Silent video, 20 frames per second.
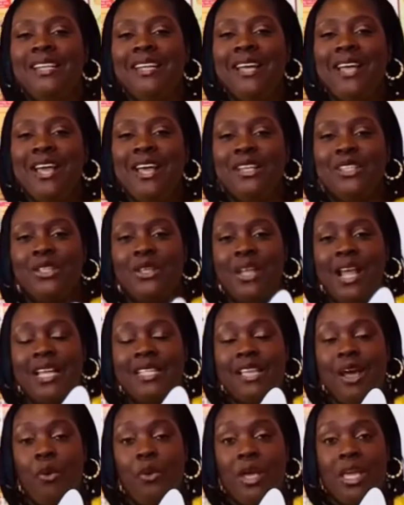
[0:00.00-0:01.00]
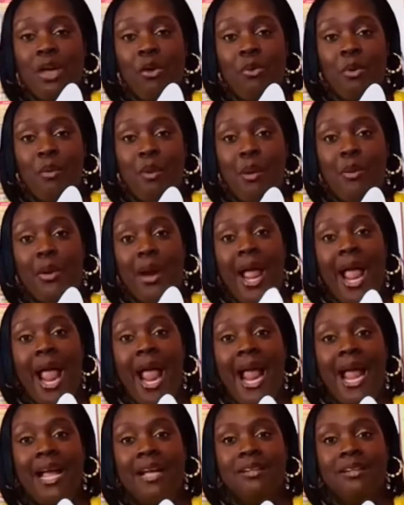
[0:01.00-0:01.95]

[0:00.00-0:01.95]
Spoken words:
So that's how we can remember 8.